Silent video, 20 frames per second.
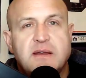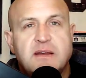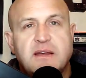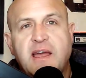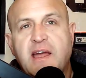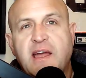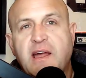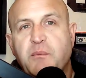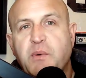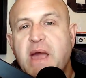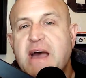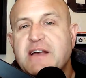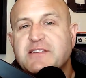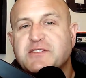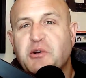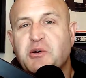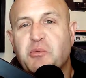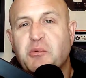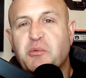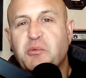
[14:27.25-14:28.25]
And we asked
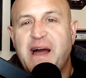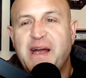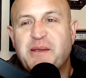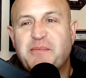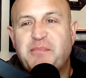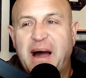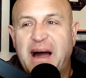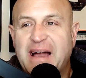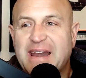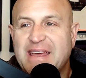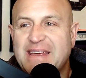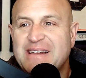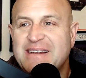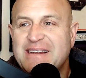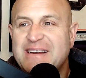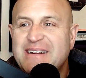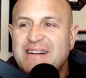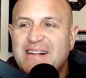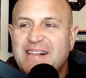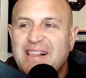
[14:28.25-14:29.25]
O'Brien about it,
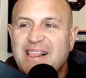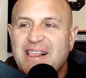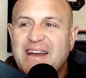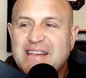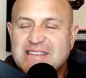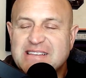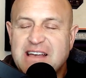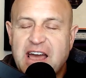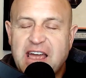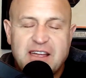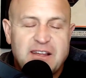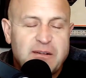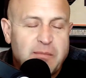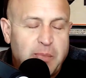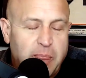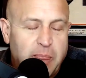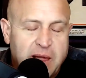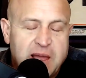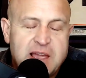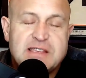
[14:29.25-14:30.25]
and he's like,
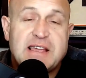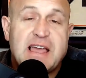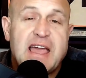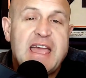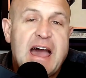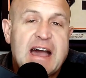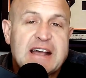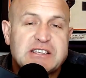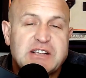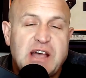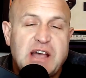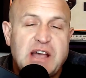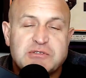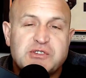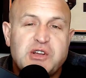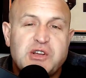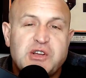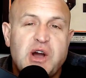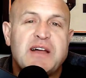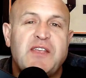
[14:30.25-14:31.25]
I was
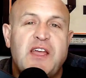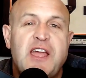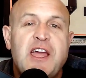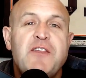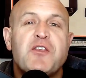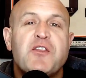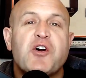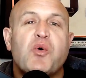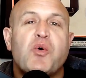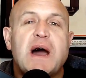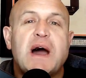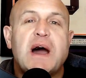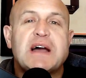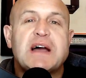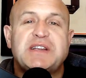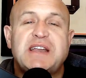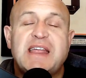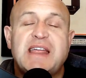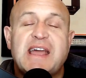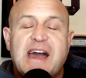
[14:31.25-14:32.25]
in the
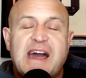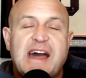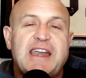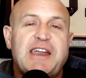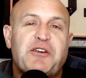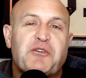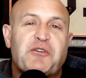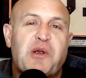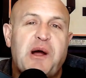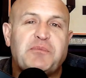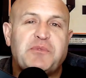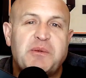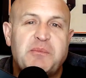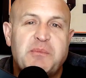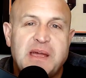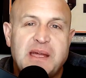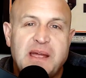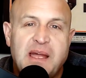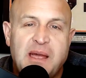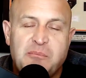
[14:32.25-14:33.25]
question, and he kind of interrupted
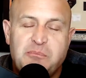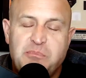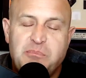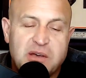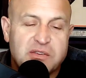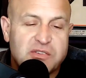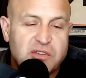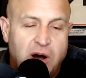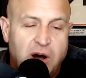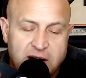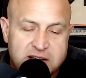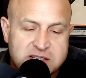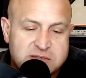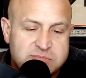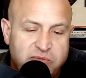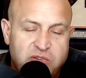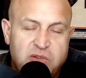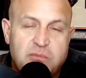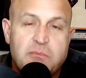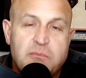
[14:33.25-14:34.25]
me. And Bill's awesome
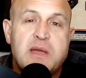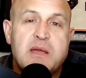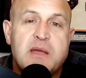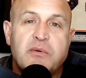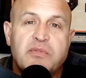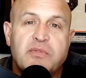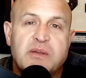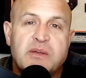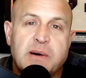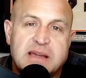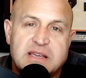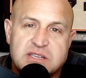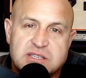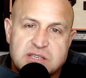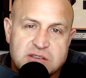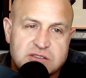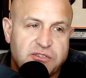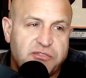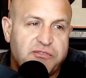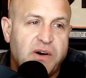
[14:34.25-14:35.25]
if you meet with him. Like, he's
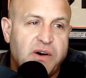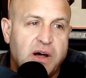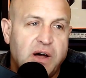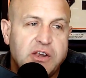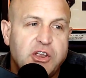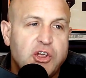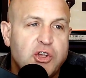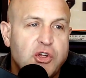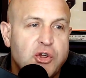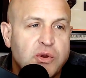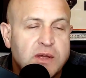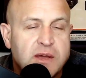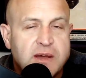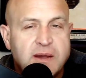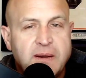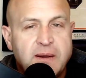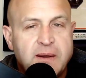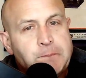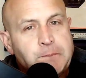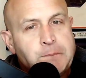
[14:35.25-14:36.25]
such a fun dude.
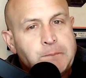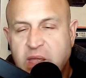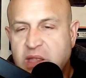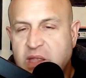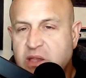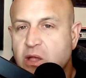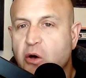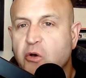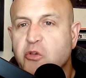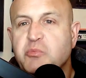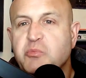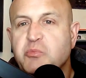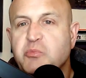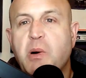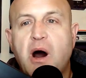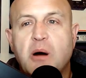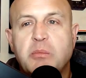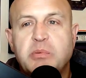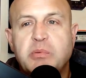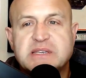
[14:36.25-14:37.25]
He knows
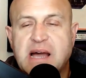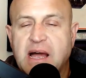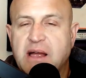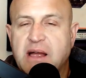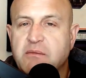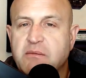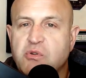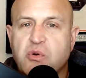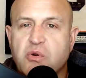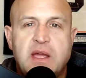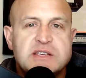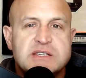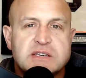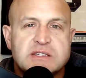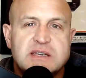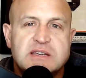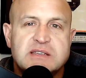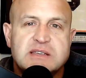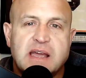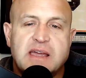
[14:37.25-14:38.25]
ball, but
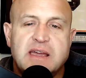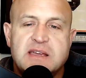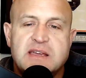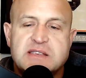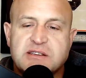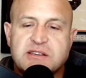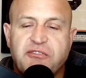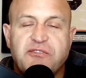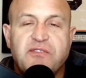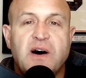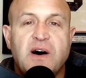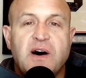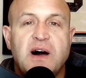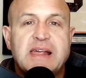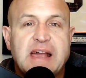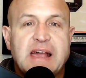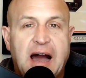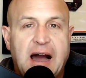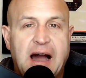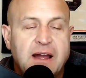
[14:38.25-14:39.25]
he's a fun
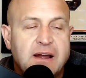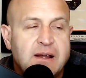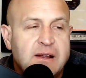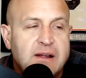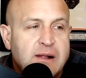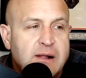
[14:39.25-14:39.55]
guy.